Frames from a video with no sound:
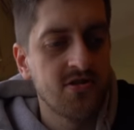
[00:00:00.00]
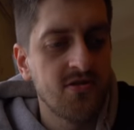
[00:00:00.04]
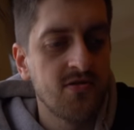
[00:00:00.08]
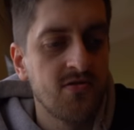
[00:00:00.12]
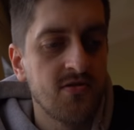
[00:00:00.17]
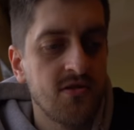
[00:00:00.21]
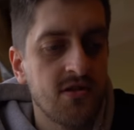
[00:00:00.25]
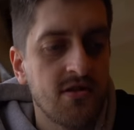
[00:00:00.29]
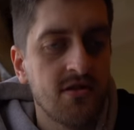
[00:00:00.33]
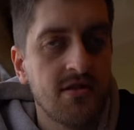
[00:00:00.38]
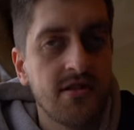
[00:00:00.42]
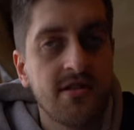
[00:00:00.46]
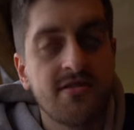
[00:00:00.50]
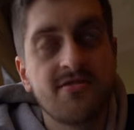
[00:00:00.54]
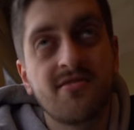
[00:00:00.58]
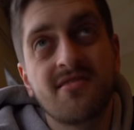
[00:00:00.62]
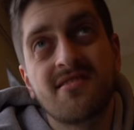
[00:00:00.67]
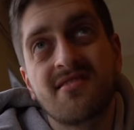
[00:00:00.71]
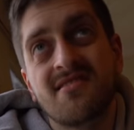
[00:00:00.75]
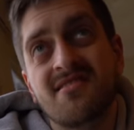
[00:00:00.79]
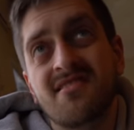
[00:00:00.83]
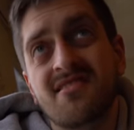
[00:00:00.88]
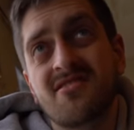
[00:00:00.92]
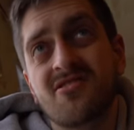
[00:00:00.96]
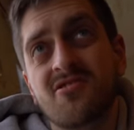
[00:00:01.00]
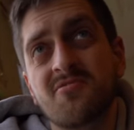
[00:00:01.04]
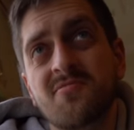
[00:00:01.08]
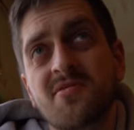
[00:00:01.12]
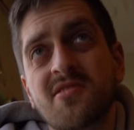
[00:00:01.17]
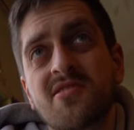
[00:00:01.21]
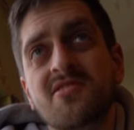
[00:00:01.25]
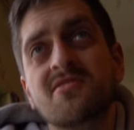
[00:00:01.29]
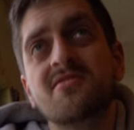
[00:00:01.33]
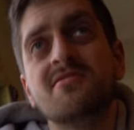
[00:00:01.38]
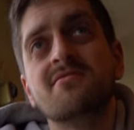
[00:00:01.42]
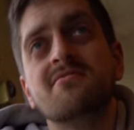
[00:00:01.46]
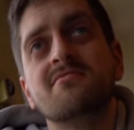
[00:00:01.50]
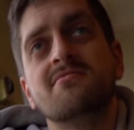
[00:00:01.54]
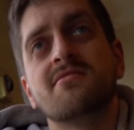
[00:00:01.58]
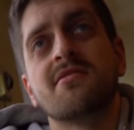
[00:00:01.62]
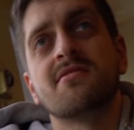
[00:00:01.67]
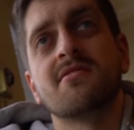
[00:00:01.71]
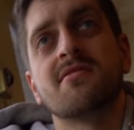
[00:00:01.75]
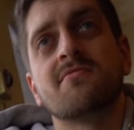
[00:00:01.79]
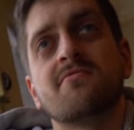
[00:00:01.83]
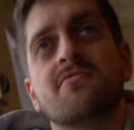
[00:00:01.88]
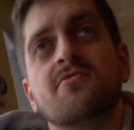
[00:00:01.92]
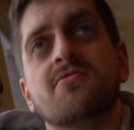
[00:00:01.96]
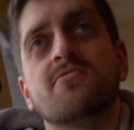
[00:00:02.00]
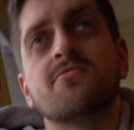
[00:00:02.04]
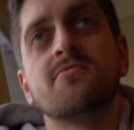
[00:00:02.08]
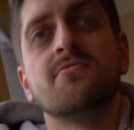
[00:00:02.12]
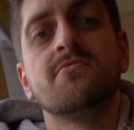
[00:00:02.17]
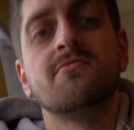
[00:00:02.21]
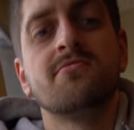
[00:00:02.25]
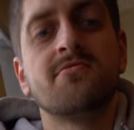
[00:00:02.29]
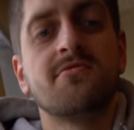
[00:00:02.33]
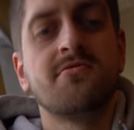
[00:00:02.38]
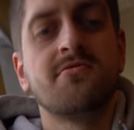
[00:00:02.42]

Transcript: two to the list. I think that should be good. I think yeah, for the rolls. I